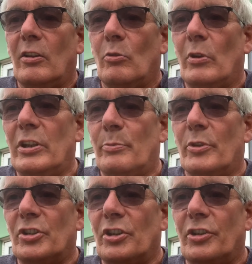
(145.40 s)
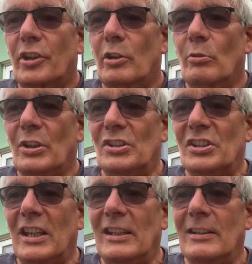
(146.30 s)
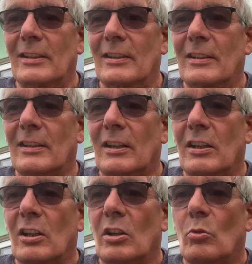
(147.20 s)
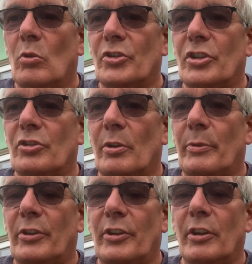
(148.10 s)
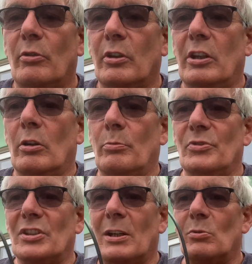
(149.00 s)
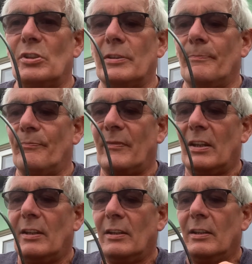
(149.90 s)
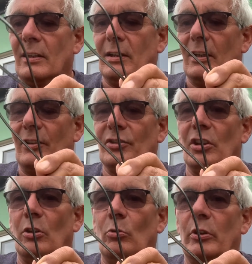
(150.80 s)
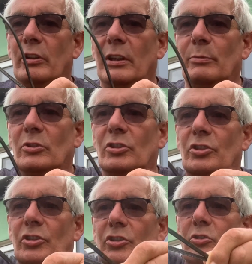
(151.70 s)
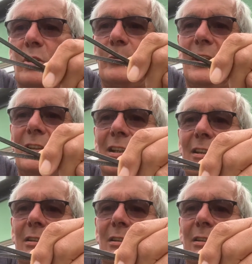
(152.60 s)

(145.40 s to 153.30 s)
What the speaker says: when you push it through, it's thin. Once you drop it through, it opens out, and so we're able to just drop that down the